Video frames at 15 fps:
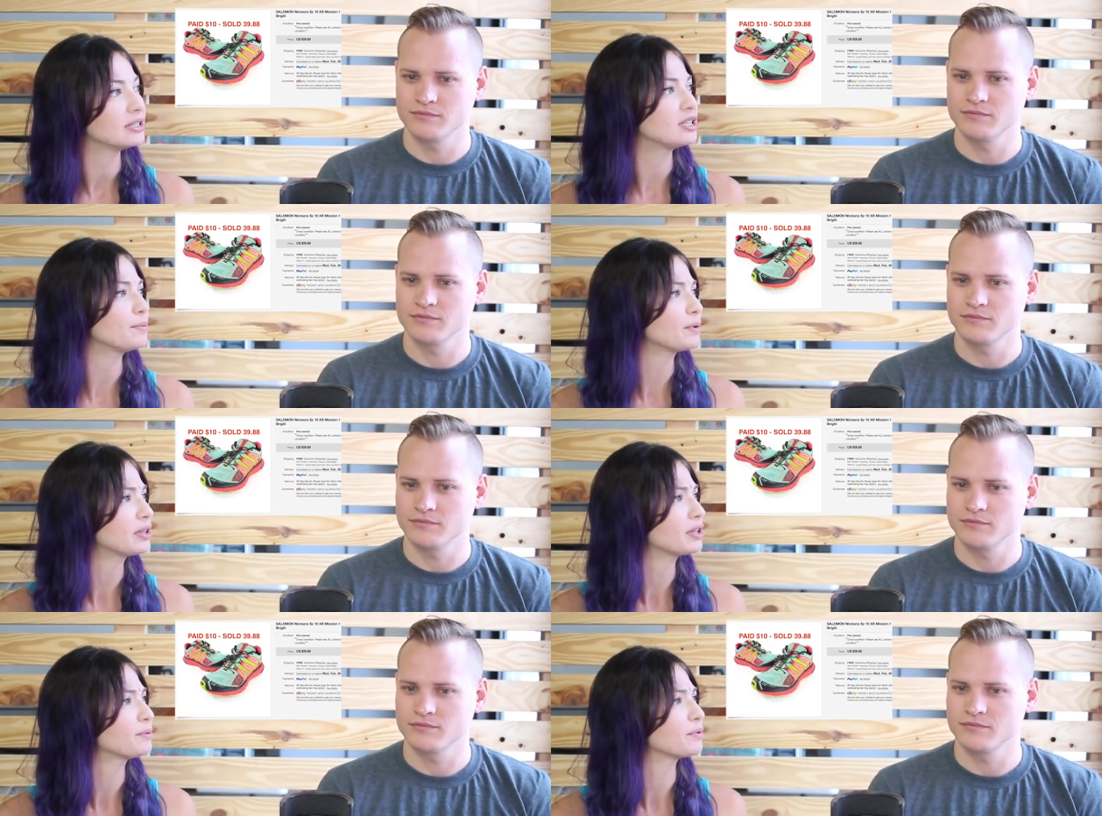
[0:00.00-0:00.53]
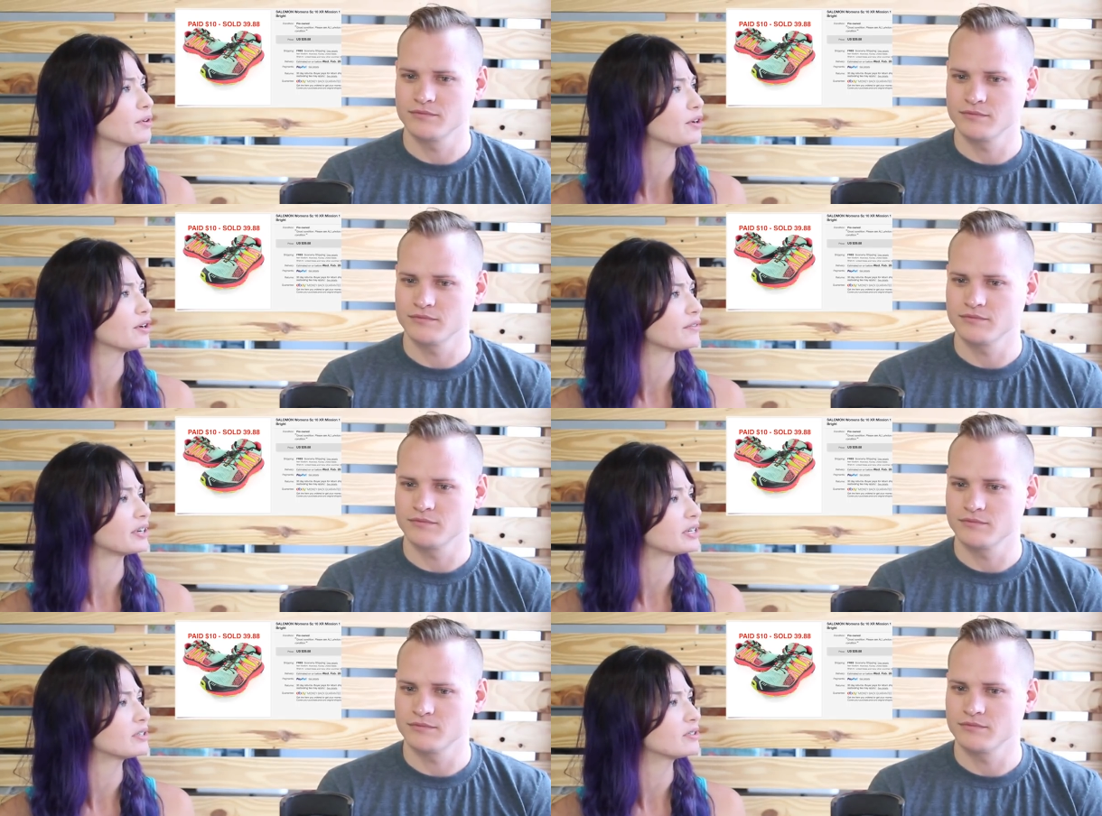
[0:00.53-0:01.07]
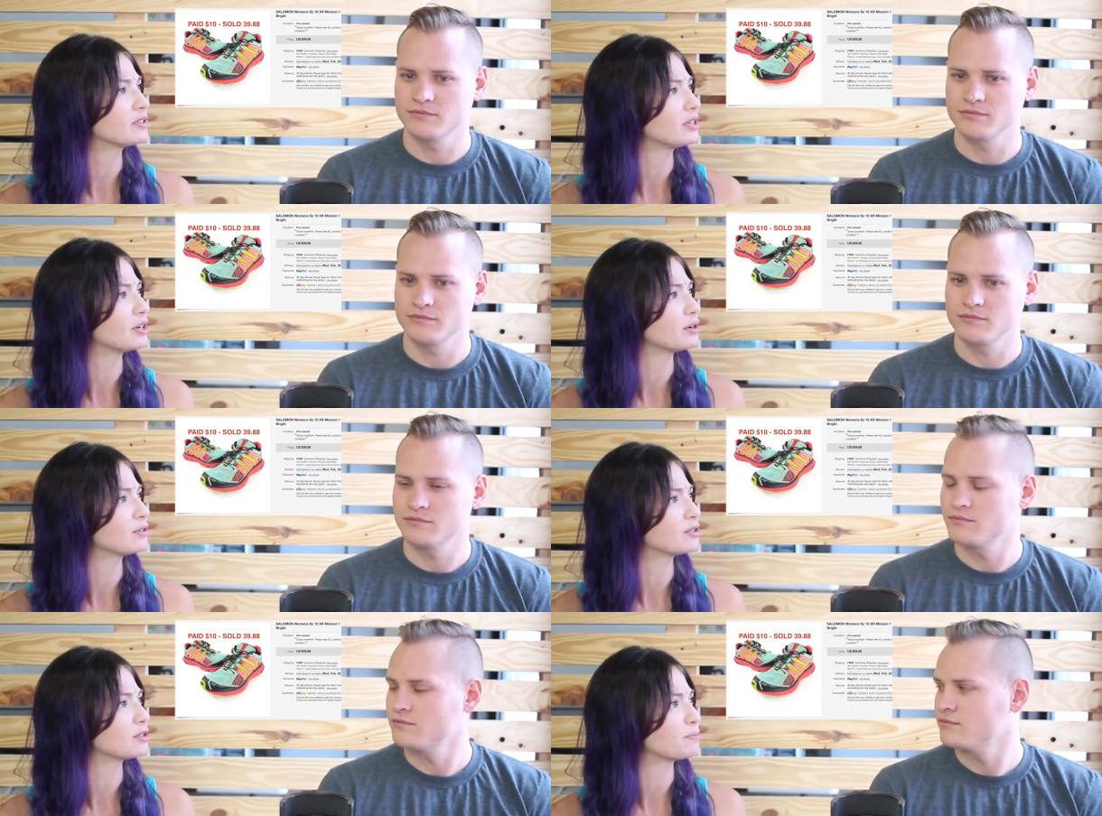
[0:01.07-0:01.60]
Speaker 1: Typically, we're nervous,
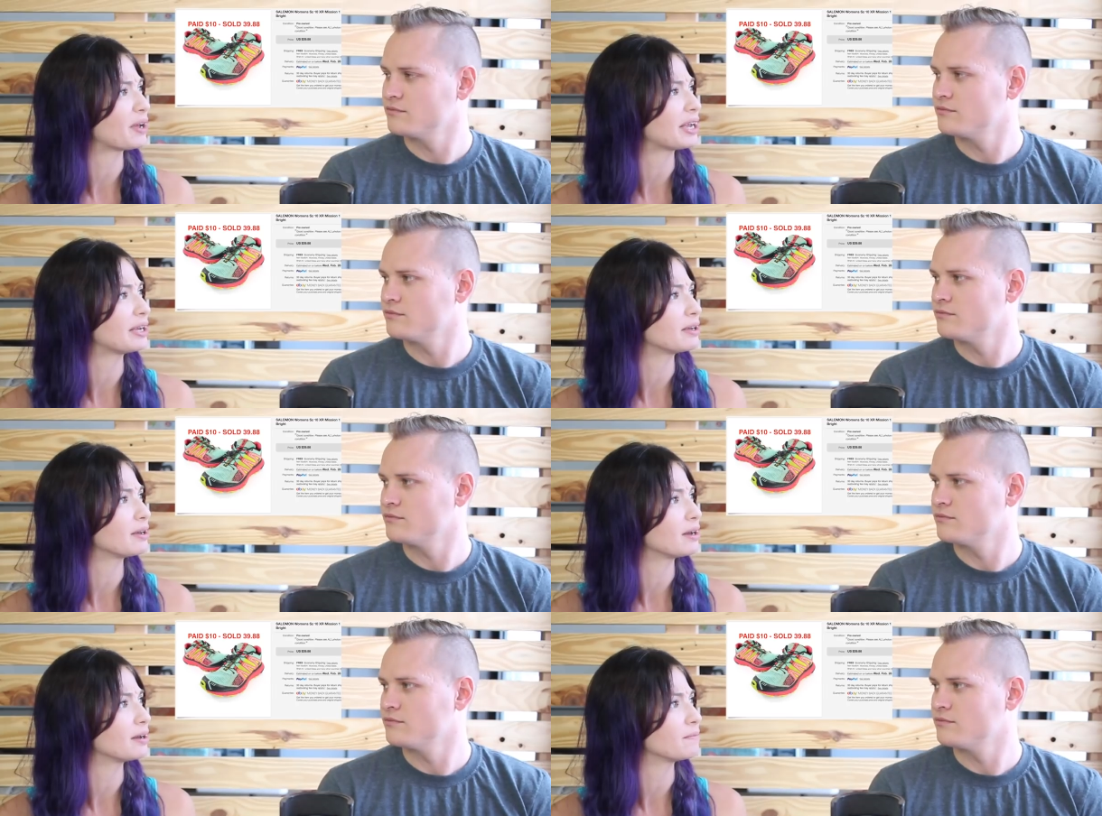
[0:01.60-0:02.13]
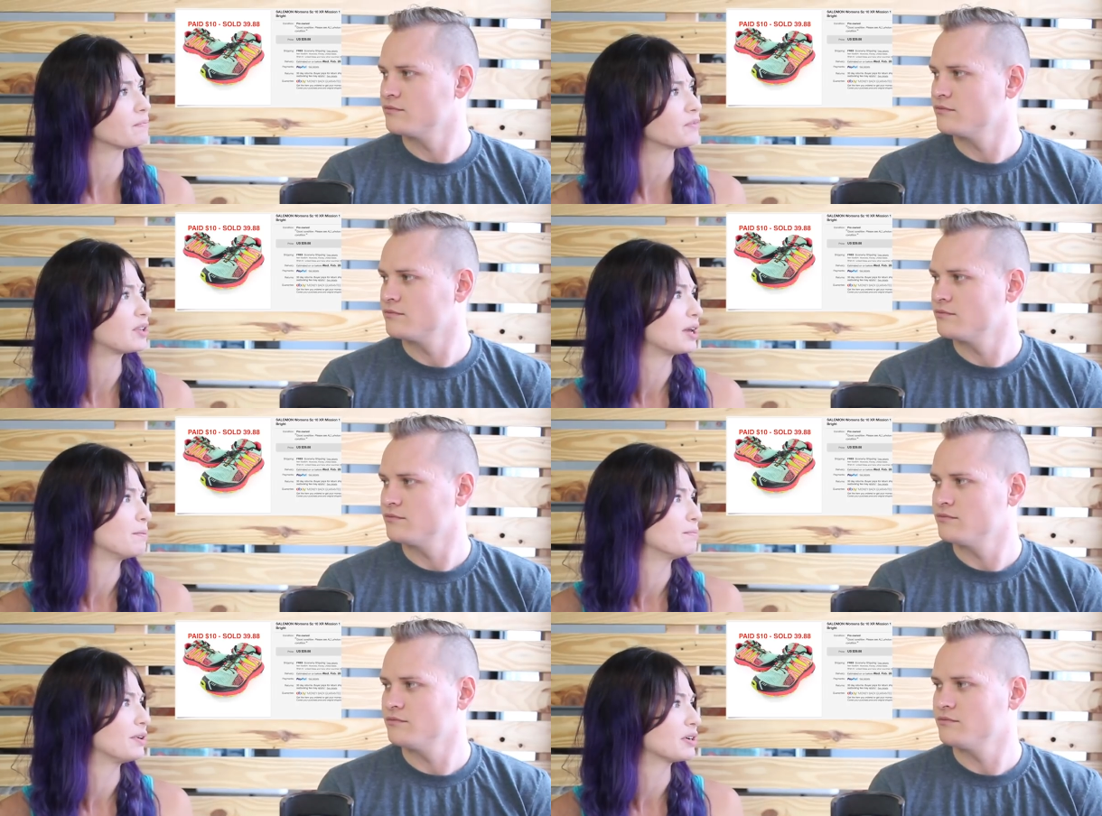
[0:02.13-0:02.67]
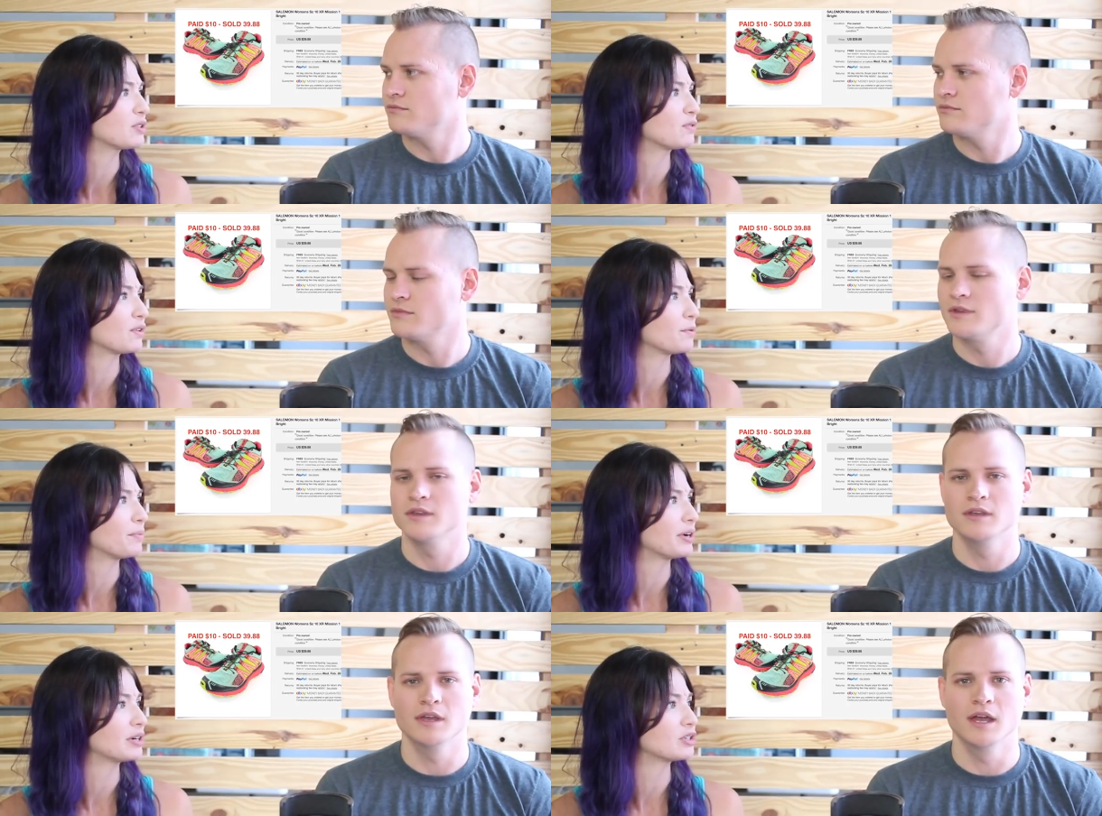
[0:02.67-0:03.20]
you know, to pay ten bucks
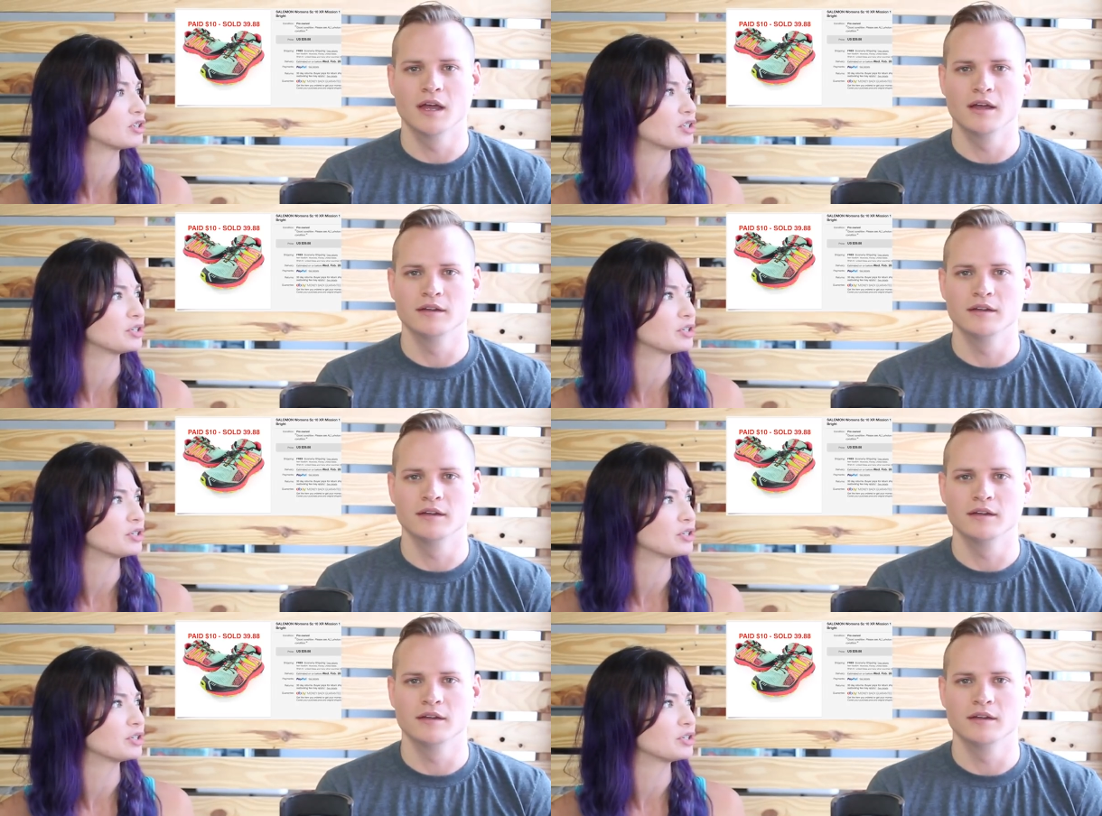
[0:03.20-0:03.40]
for a pair yeah.